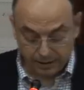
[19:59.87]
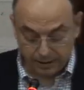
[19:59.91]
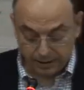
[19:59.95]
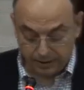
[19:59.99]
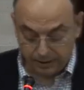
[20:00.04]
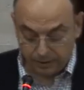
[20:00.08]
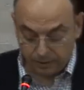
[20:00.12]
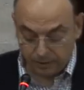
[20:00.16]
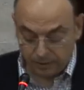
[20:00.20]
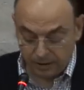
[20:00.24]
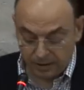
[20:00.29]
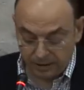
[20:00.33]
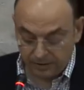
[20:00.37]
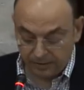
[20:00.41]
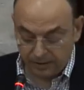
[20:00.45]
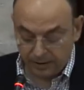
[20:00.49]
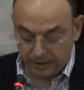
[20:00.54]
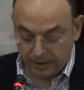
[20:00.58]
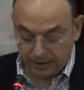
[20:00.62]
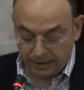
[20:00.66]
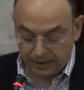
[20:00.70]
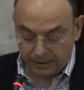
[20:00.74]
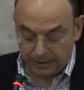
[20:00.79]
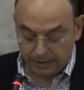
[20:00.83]

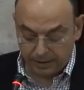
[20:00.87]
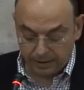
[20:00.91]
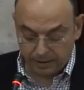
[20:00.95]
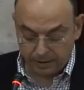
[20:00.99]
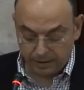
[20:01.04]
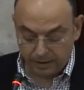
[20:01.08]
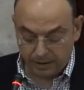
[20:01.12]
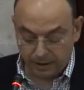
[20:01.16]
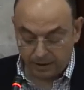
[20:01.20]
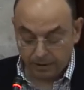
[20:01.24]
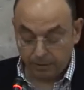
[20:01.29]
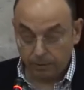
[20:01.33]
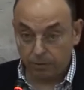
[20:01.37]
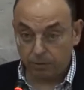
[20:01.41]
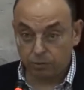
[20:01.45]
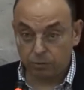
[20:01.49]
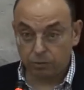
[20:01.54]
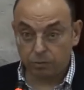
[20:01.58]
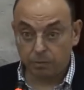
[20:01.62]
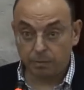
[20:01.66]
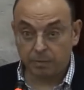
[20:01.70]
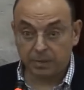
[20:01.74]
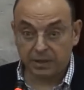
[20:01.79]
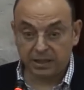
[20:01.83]
Unilever leaders are those who